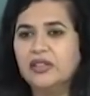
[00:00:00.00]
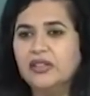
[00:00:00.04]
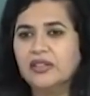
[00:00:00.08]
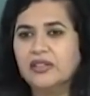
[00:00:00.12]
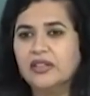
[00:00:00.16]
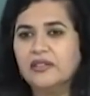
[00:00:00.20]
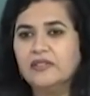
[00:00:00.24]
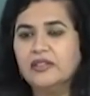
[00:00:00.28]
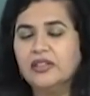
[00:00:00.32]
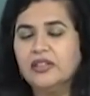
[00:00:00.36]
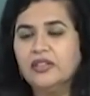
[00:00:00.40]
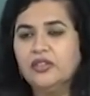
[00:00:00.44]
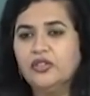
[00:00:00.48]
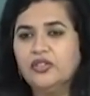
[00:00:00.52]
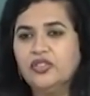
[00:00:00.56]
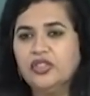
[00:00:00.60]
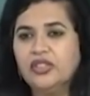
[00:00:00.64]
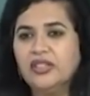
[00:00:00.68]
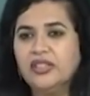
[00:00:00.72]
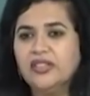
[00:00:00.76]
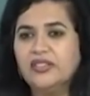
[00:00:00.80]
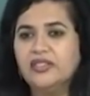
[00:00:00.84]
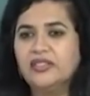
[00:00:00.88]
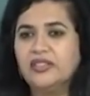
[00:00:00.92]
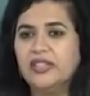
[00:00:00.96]

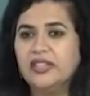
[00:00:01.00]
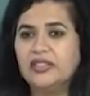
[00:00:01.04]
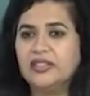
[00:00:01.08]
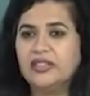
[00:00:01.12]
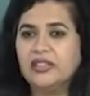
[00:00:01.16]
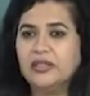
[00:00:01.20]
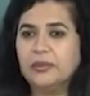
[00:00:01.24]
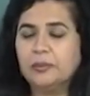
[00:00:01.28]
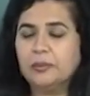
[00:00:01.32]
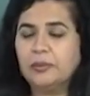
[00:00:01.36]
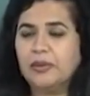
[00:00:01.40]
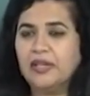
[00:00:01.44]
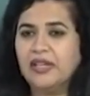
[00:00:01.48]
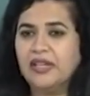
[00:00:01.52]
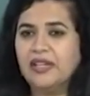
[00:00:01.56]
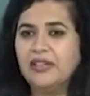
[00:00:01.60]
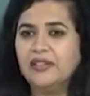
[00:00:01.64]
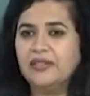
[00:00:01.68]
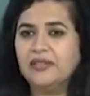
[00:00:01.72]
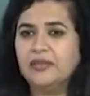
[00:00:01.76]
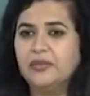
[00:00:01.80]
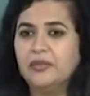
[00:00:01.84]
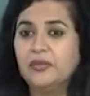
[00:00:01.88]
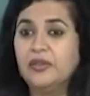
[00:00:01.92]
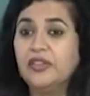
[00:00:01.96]
revolution is taking
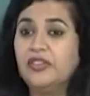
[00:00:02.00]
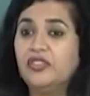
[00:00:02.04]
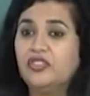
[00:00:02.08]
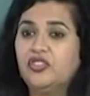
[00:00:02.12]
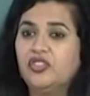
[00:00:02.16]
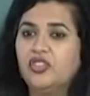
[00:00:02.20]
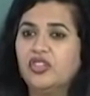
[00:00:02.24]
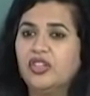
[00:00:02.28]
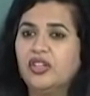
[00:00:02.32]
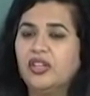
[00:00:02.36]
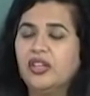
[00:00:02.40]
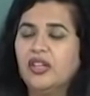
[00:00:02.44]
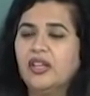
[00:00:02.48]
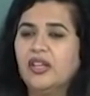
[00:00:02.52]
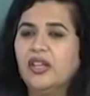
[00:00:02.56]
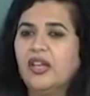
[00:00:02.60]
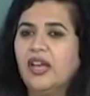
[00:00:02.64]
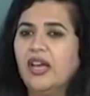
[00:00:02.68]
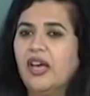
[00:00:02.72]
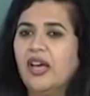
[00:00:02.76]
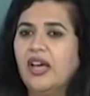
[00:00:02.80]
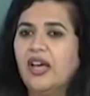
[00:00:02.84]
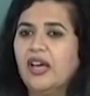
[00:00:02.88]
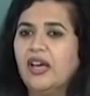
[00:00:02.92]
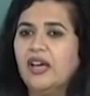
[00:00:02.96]
place which
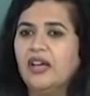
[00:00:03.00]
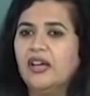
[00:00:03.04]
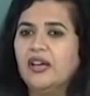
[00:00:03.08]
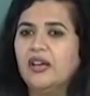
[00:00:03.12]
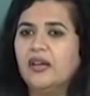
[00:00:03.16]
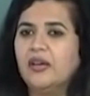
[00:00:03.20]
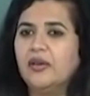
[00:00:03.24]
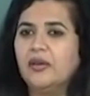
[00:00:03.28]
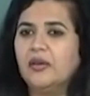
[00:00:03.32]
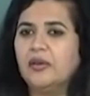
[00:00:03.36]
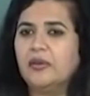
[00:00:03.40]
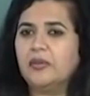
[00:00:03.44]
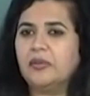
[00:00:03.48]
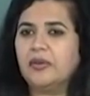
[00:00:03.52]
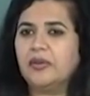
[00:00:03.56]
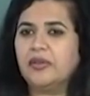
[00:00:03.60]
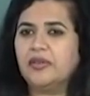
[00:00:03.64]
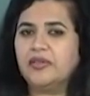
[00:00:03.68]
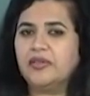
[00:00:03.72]
uh,